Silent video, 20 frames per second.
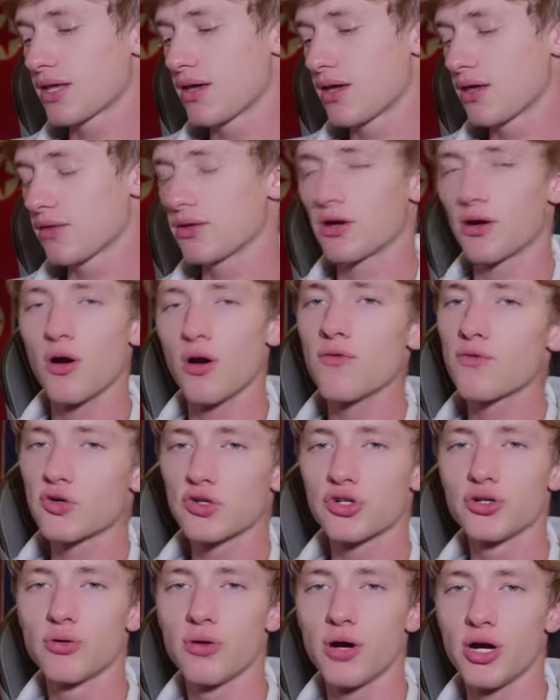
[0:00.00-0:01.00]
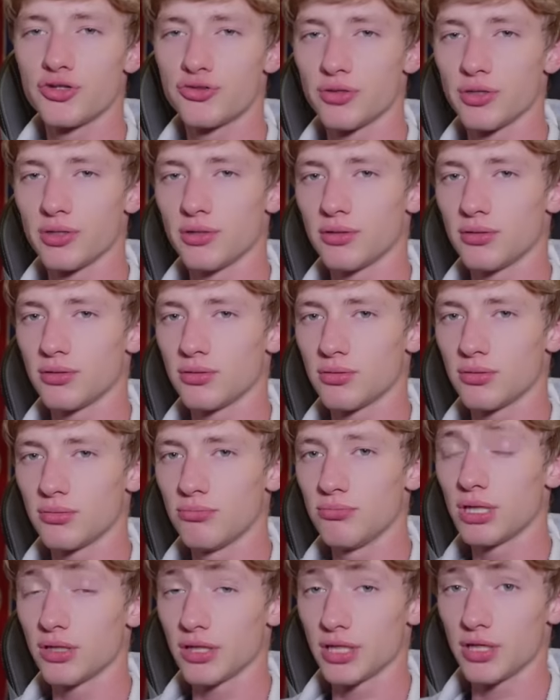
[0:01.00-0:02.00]
there are over 200
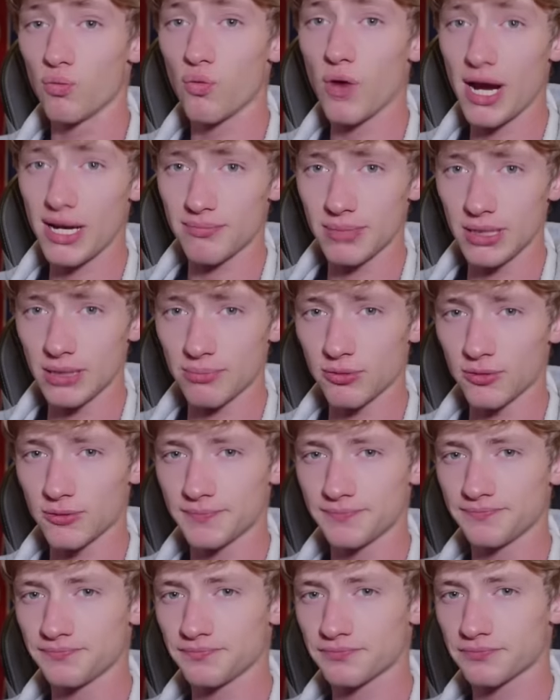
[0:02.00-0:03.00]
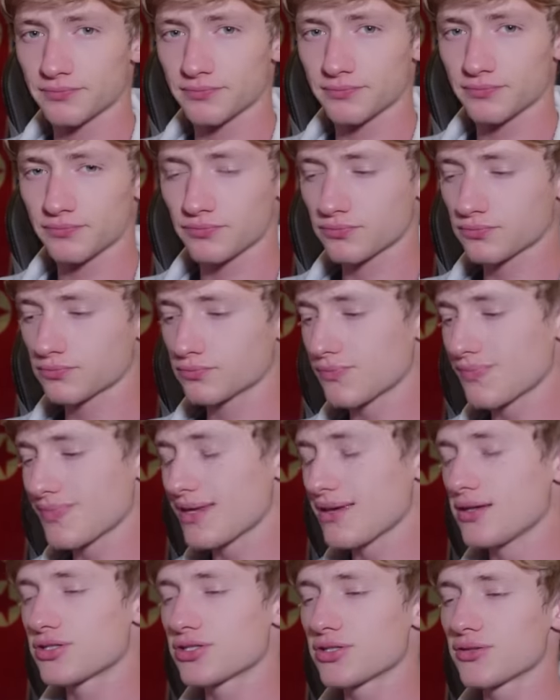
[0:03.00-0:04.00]
million white people.
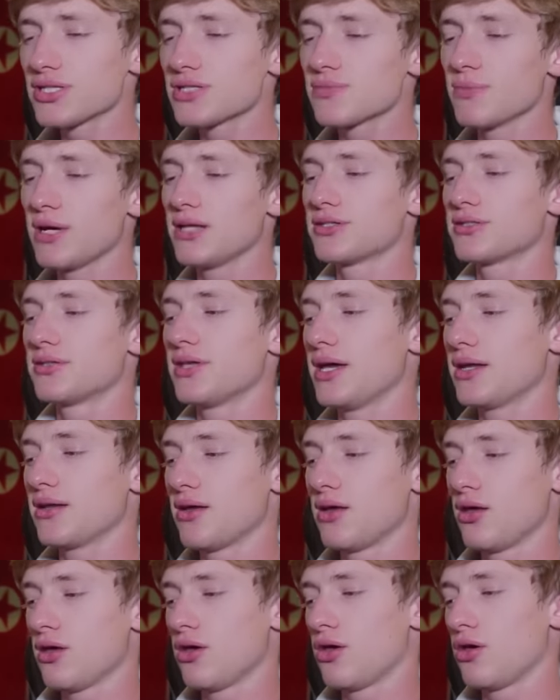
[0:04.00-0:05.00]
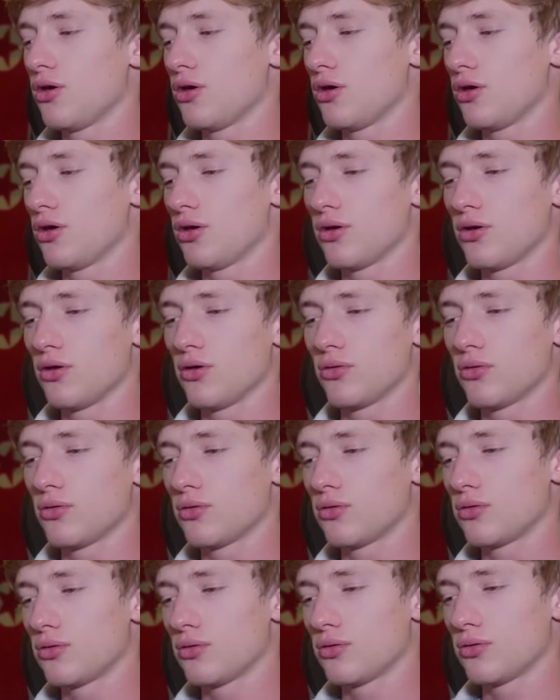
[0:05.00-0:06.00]
So this means that uh,
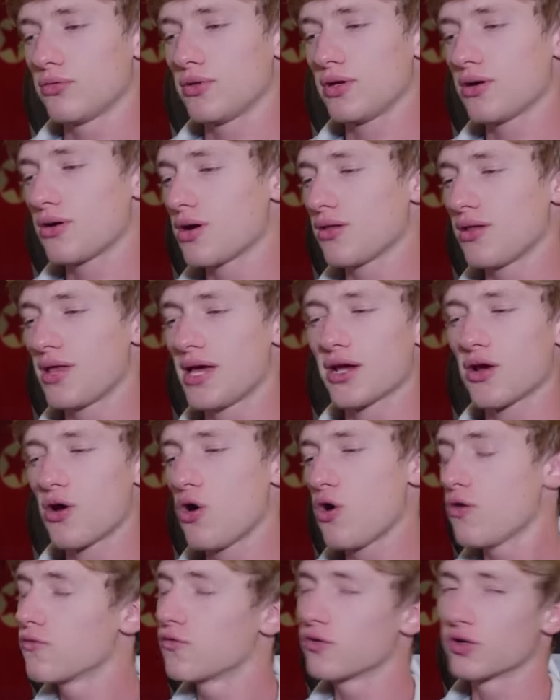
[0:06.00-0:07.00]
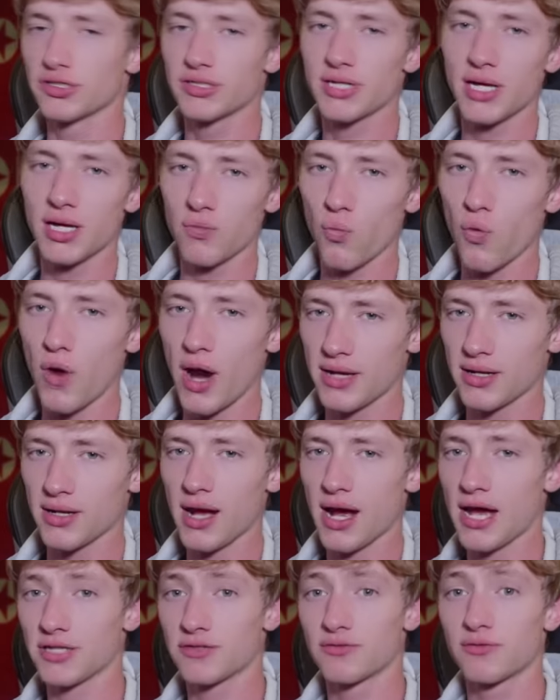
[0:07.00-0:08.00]
there are like over 10 white
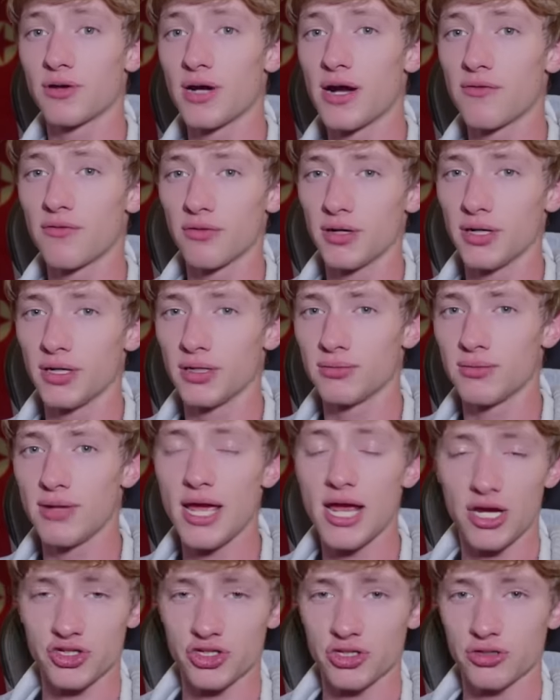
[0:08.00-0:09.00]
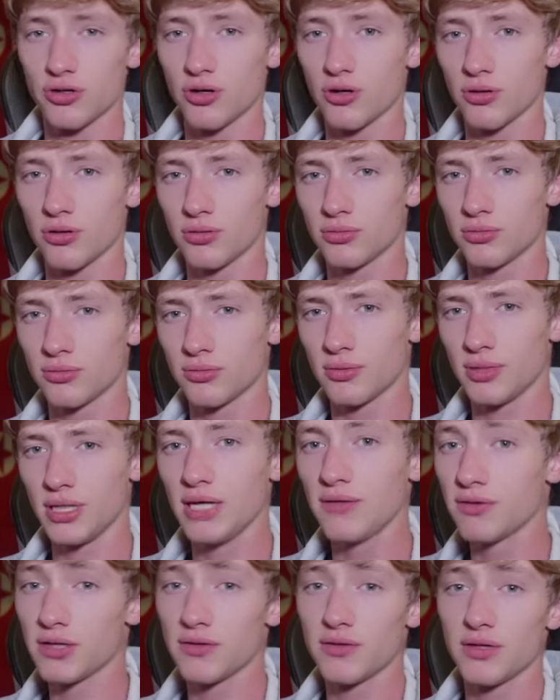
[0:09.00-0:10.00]
guys for every Asian girl,
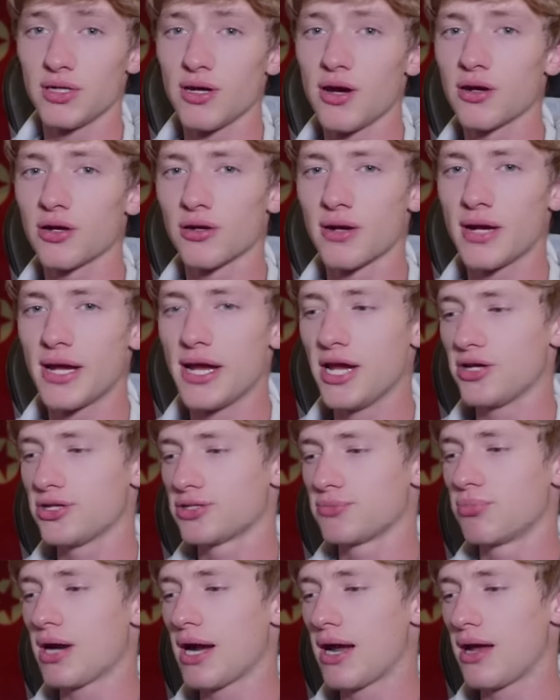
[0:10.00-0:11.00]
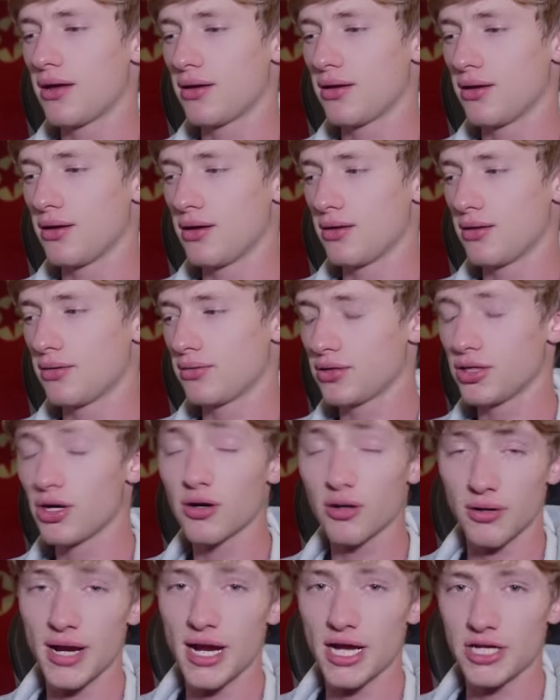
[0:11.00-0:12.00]
even in the younger age, uh, younger
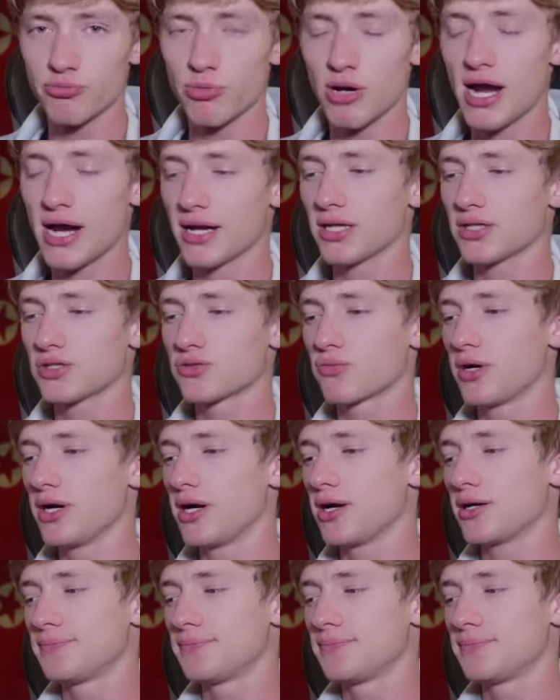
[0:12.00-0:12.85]
age brackets where